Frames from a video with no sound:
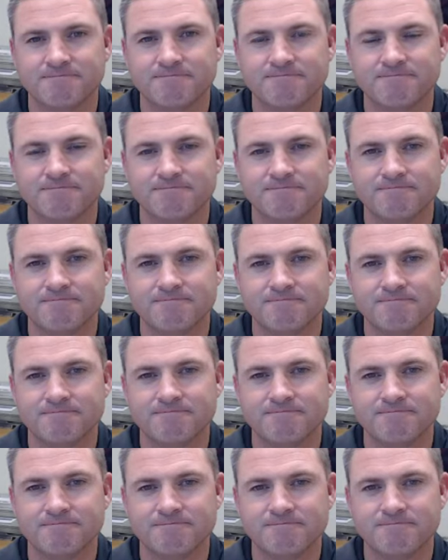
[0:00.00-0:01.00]

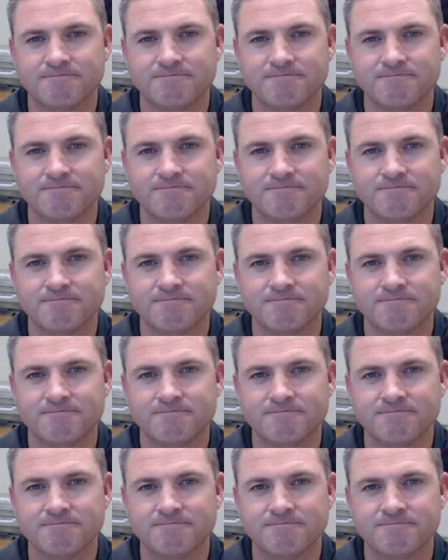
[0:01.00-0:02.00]

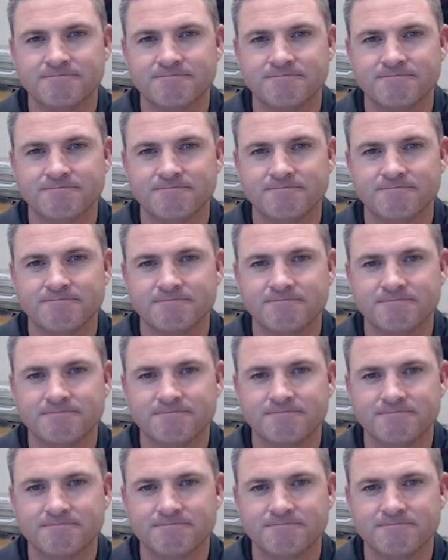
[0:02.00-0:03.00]

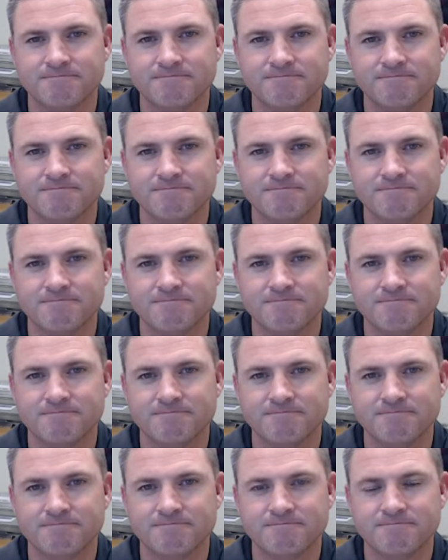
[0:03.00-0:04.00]

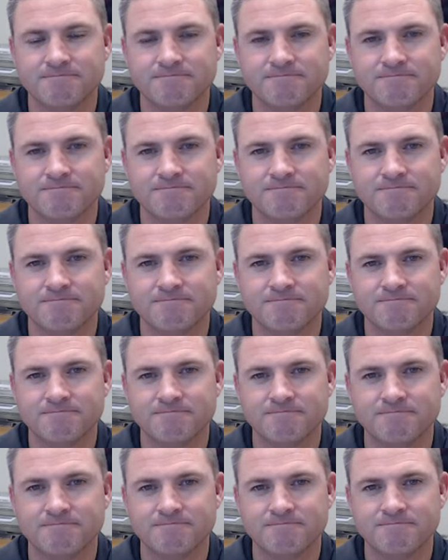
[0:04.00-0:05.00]

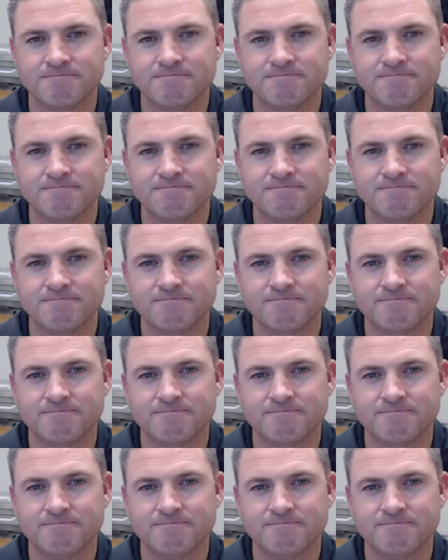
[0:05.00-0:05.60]
(silent)